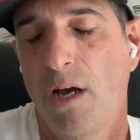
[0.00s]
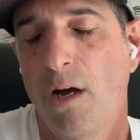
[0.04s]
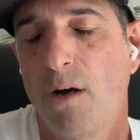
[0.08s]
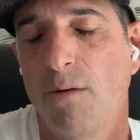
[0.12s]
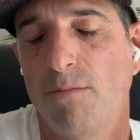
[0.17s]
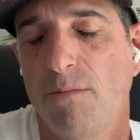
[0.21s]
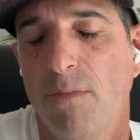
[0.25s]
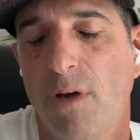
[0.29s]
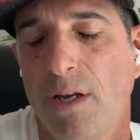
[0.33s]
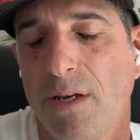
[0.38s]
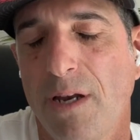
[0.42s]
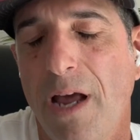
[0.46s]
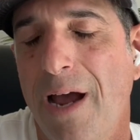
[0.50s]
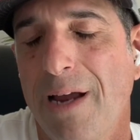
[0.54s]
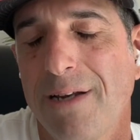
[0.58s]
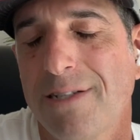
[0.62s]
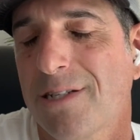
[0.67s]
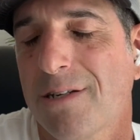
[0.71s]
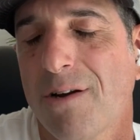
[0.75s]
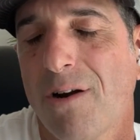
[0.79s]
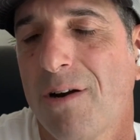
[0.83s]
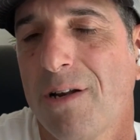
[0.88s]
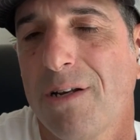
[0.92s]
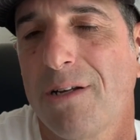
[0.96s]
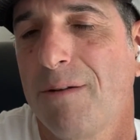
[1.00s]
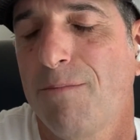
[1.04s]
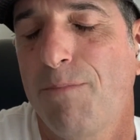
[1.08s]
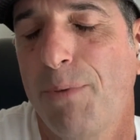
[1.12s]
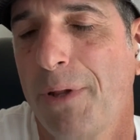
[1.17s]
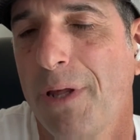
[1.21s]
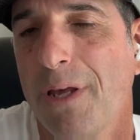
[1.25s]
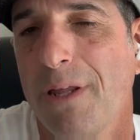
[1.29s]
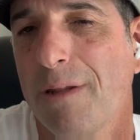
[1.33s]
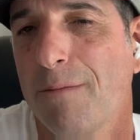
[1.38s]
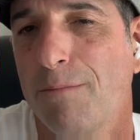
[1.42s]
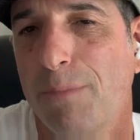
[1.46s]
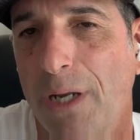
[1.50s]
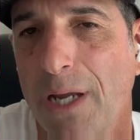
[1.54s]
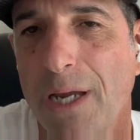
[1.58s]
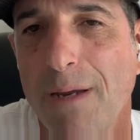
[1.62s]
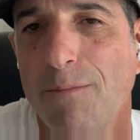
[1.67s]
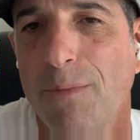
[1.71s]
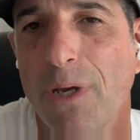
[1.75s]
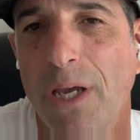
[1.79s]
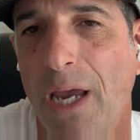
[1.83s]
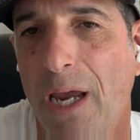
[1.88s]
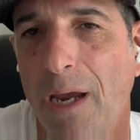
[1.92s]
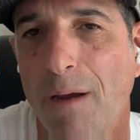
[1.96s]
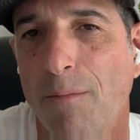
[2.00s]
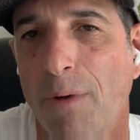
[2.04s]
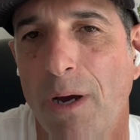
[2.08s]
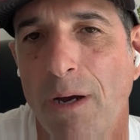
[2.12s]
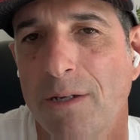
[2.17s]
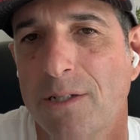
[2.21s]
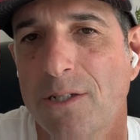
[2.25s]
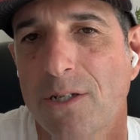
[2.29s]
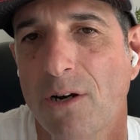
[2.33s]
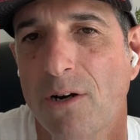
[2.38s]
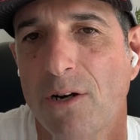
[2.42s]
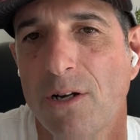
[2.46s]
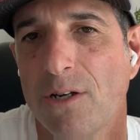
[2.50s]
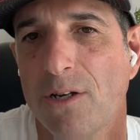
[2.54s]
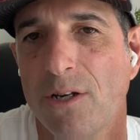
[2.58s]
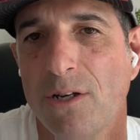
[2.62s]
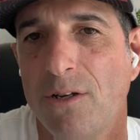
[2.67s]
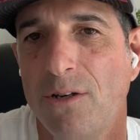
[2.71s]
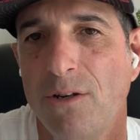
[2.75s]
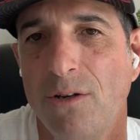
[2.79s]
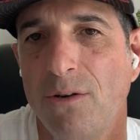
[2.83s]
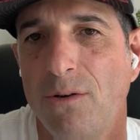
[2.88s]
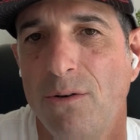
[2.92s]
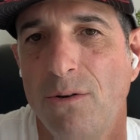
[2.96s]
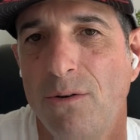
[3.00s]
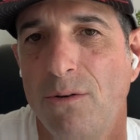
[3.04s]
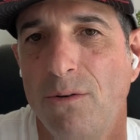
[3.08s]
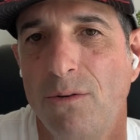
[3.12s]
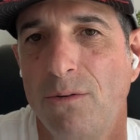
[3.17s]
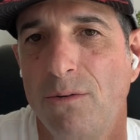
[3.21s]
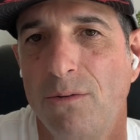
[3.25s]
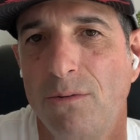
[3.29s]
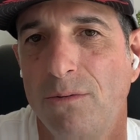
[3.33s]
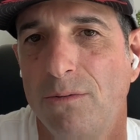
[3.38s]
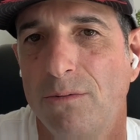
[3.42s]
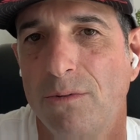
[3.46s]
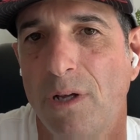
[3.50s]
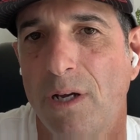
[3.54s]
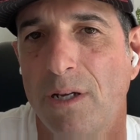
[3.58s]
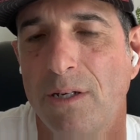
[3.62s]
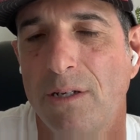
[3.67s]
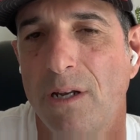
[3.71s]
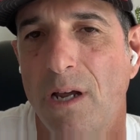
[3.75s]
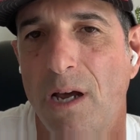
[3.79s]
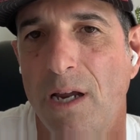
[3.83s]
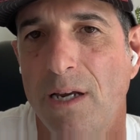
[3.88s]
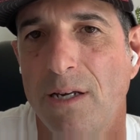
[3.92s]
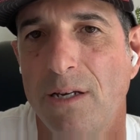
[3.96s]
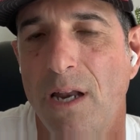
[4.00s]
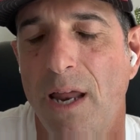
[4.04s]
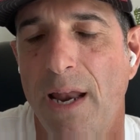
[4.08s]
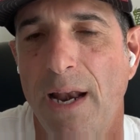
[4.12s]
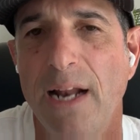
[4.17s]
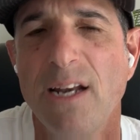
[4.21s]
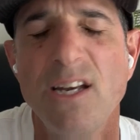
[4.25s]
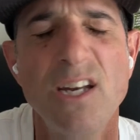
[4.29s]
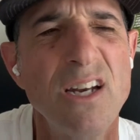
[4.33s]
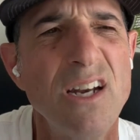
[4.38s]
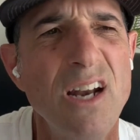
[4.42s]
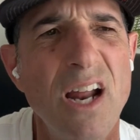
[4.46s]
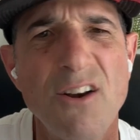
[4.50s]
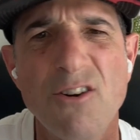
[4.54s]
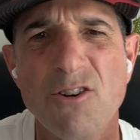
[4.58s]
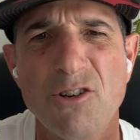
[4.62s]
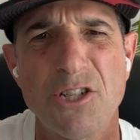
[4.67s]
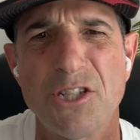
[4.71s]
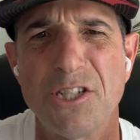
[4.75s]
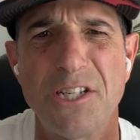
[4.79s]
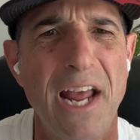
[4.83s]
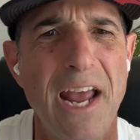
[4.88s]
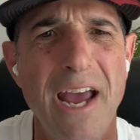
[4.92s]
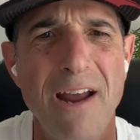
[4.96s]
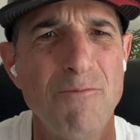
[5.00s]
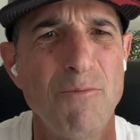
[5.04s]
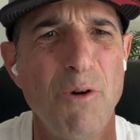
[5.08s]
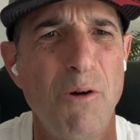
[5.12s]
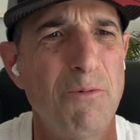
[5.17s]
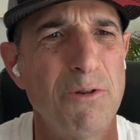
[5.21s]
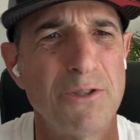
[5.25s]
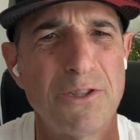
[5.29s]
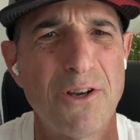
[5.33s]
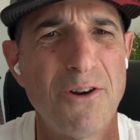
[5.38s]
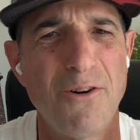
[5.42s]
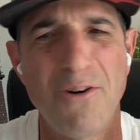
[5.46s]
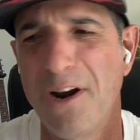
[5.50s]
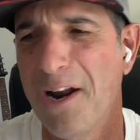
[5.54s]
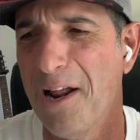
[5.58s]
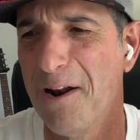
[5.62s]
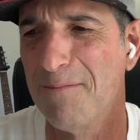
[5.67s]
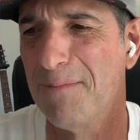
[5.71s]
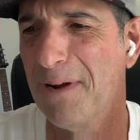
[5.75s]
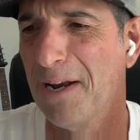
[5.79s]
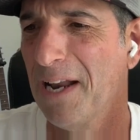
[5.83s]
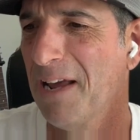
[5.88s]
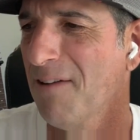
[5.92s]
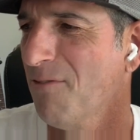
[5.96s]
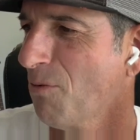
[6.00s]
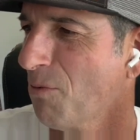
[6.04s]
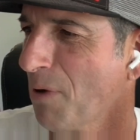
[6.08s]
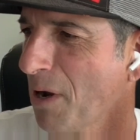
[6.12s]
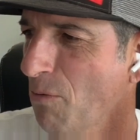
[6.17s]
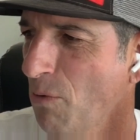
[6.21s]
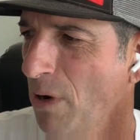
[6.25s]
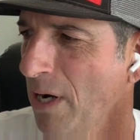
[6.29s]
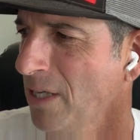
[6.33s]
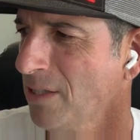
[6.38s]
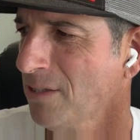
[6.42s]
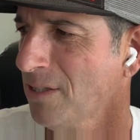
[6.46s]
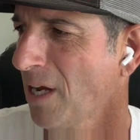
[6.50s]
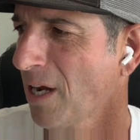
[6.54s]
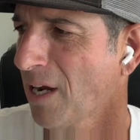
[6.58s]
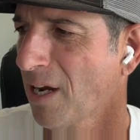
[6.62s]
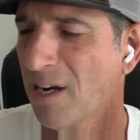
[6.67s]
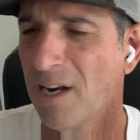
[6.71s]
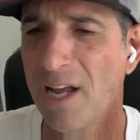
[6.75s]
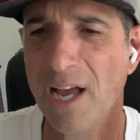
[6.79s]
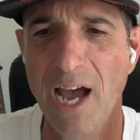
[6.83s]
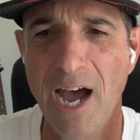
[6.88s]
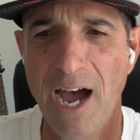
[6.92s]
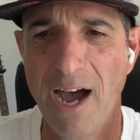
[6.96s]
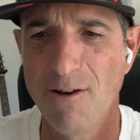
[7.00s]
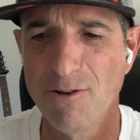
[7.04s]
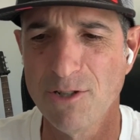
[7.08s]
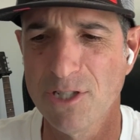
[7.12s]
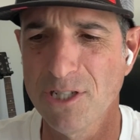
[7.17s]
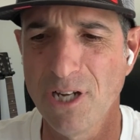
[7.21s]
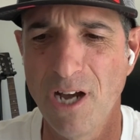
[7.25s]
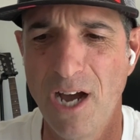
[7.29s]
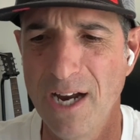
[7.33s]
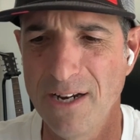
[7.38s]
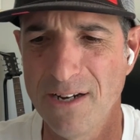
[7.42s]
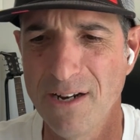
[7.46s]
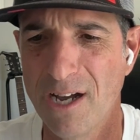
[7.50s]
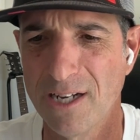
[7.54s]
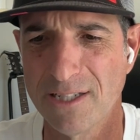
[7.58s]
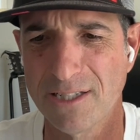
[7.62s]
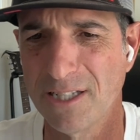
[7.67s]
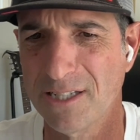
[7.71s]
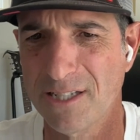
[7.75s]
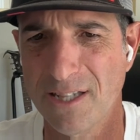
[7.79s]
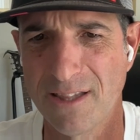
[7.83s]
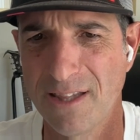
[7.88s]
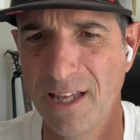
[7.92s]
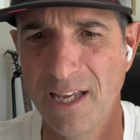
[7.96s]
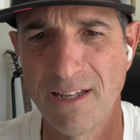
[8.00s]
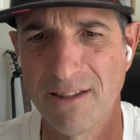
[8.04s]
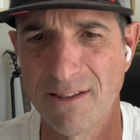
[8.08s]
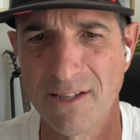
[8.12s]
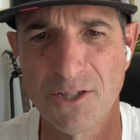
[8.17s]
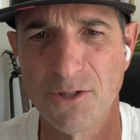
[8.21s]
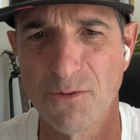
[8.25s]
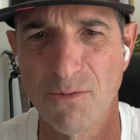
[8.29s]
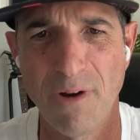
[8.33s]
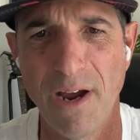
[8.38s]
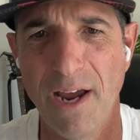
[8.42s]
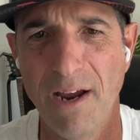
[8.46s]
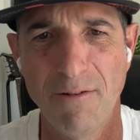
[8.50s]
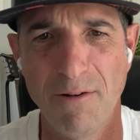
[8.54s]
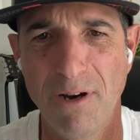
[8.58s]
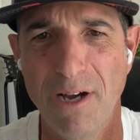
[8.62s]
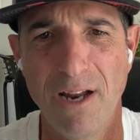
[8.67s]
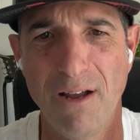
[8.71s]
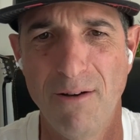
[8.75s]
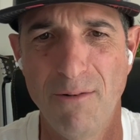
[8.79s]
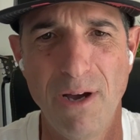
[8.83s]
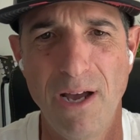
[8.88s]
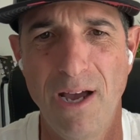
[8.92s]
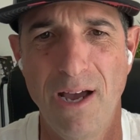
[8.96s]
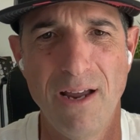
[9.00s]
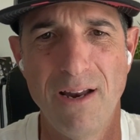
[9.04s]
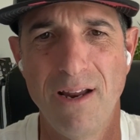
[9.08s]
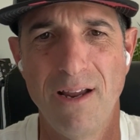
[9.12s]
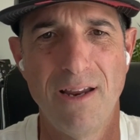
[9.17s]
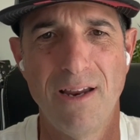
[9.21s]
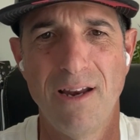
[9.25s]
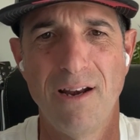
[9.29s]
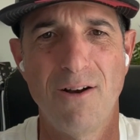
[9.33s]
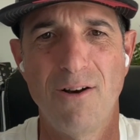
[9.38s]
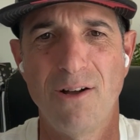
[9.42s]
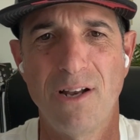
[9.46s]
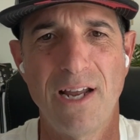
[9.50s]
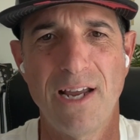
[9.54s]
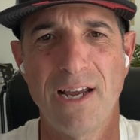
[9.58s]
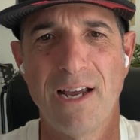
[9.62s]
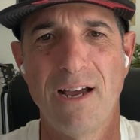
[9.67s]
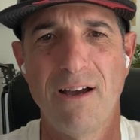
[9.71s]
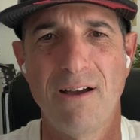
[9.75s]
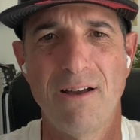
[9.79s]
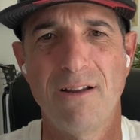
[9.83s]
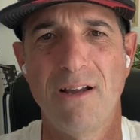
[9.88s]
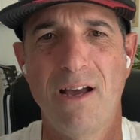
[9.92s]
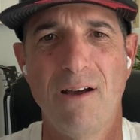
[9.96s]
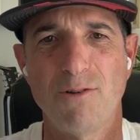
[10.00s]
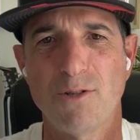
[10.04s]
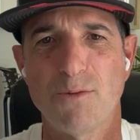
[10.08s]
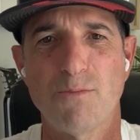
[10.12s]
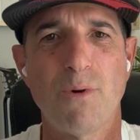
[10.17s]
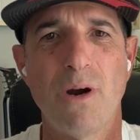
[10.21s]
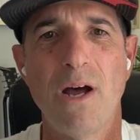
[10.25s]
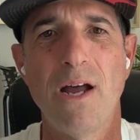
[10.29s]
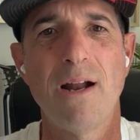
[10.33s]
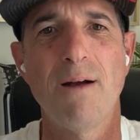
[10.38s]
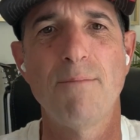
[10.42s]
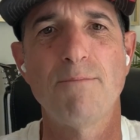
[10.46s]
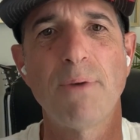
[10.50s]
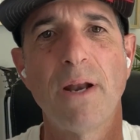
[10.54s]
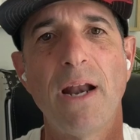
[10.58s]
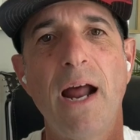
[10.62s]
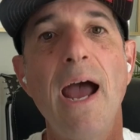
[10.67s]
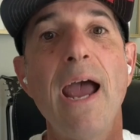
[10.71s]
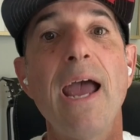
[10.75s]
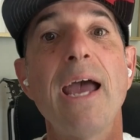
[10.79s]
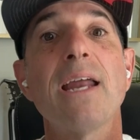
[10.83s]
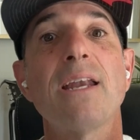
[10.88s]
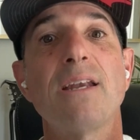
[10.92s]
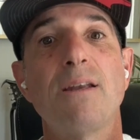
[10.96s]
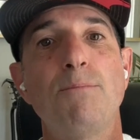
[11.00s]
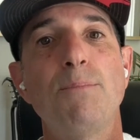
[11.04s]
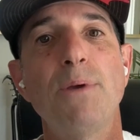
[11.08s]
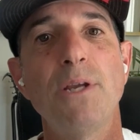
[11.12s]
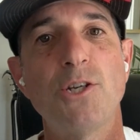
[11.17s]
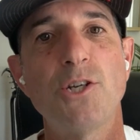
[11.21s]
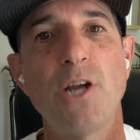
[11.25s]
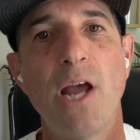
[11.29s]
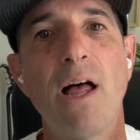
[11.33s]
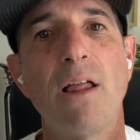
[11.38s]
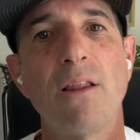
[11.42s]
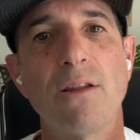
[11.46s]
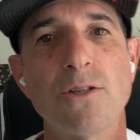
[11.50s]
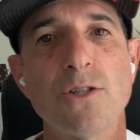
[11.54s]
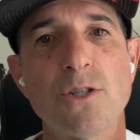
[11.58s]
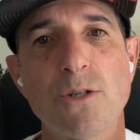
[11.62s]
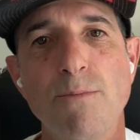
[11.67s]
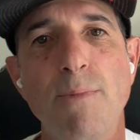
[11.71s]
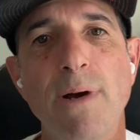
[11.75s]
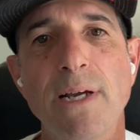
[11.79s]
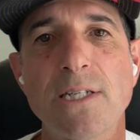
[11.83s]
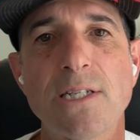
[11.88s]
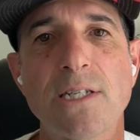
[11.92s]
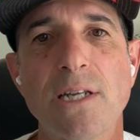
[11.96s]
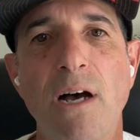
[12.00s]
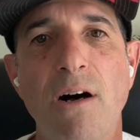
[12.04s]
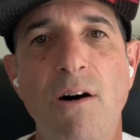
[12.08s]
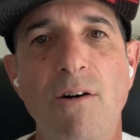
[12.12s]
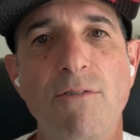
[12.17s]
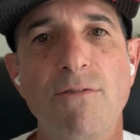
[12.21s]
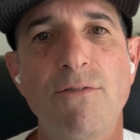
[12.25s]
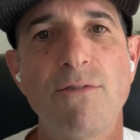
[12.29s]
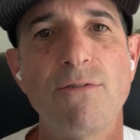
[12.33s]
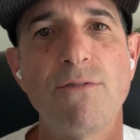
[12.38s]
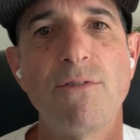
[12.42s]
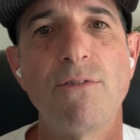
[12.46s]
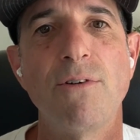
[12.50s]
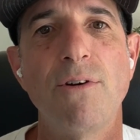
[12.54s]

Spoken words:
help. But I started to play the blame game. I started to and I didn't understand what was going on in my life. I'm like, wait a second, I was taught not to think this way. I was brought up, but I had to be challenged myself.